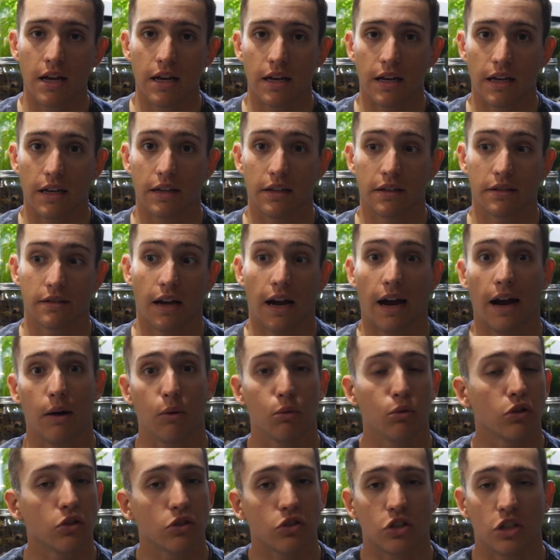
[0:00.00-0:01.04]
is I
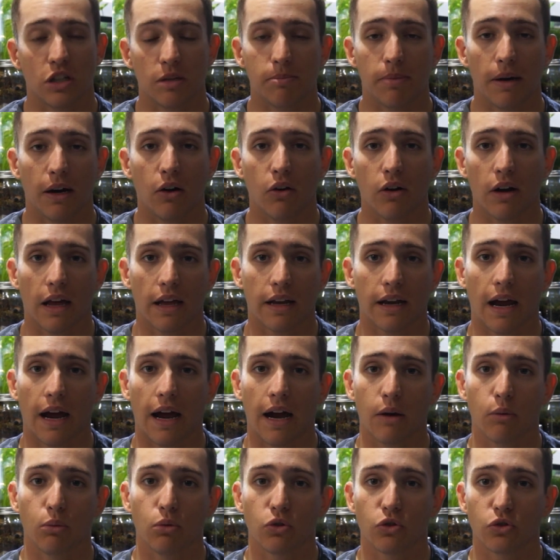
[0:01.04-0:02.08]
will cheap out and
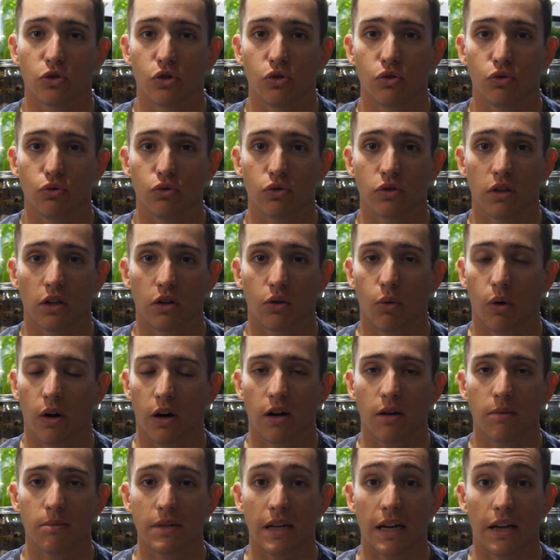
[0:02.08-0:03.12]
I will use
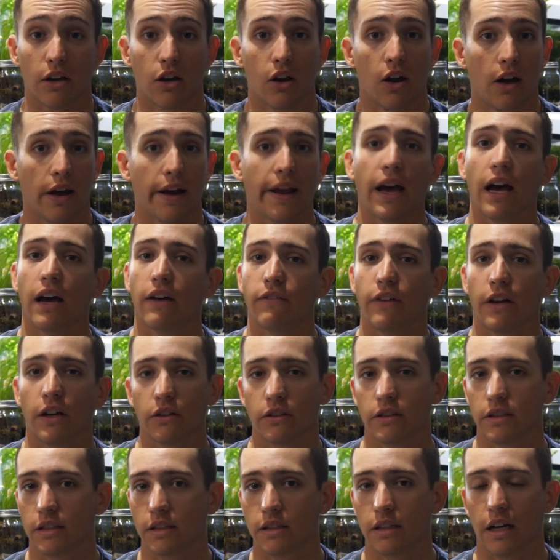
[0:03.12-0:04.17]
aquariums and not have
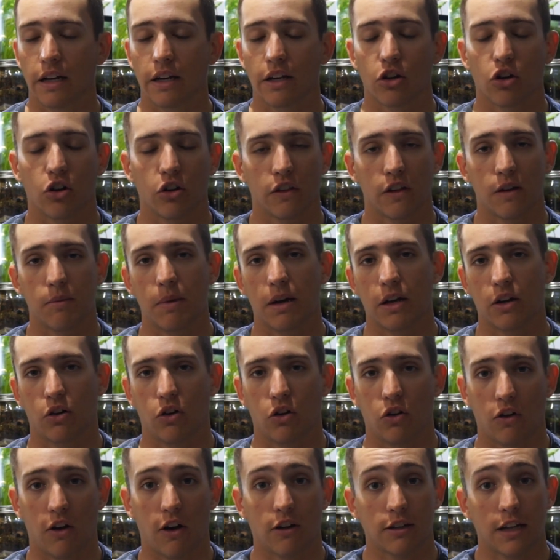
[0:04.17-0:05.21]
LED lighting on them at
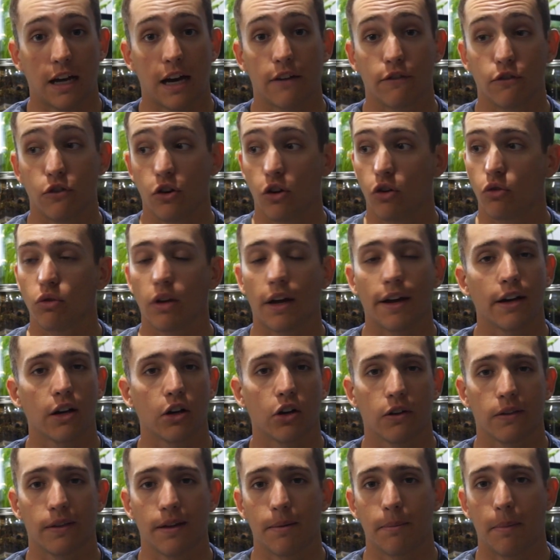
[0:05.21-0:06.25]
all. I'll have no lighting
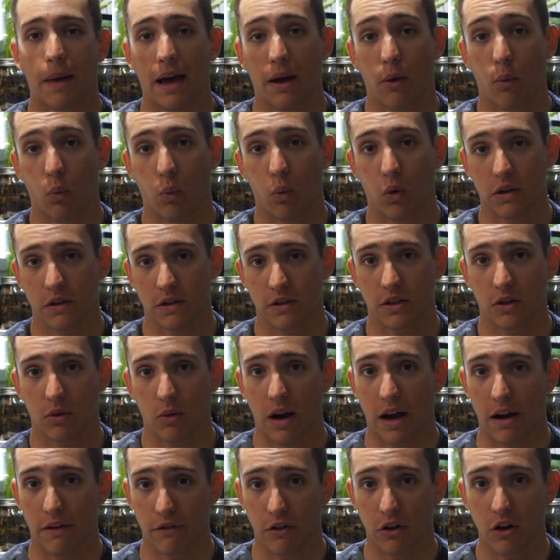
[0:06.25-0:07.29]
on them
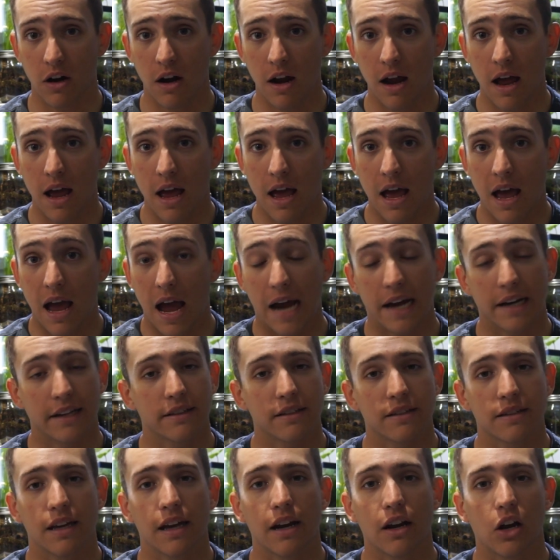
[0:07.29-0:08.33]
whatsoever, and
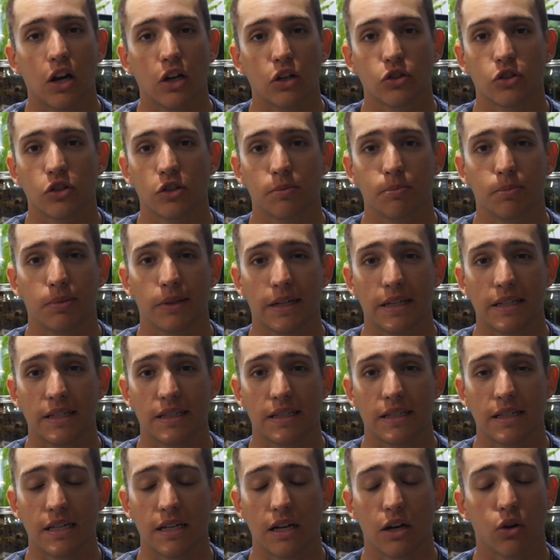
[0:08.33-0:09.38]
instead I'll just place
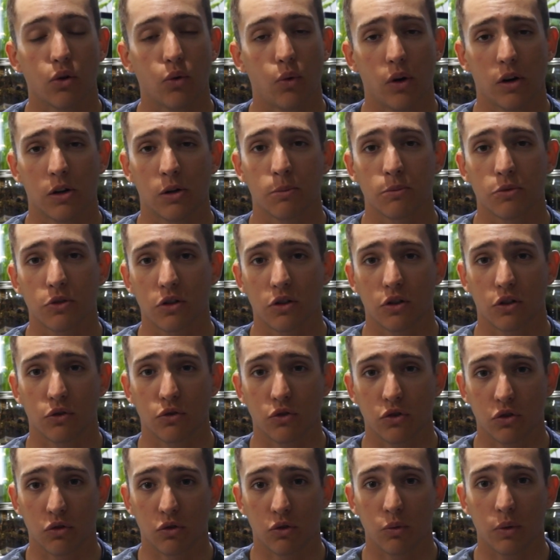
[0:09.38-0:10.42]
the aquariums close
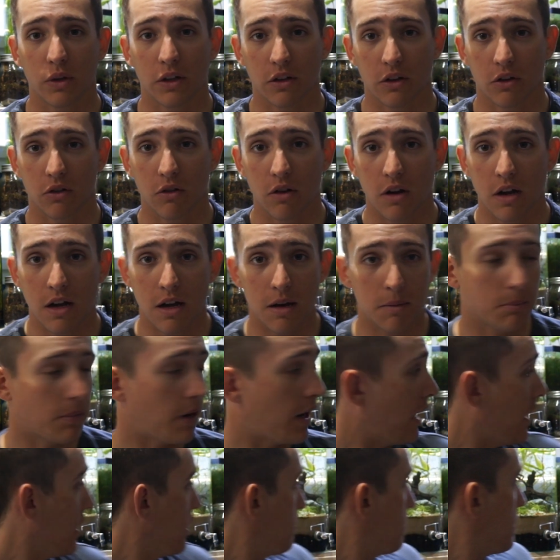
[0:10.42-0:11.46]
to a window.
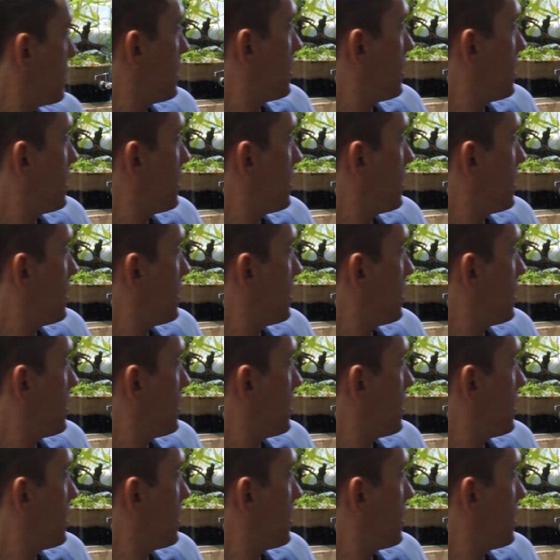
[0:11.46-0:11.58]
Behind me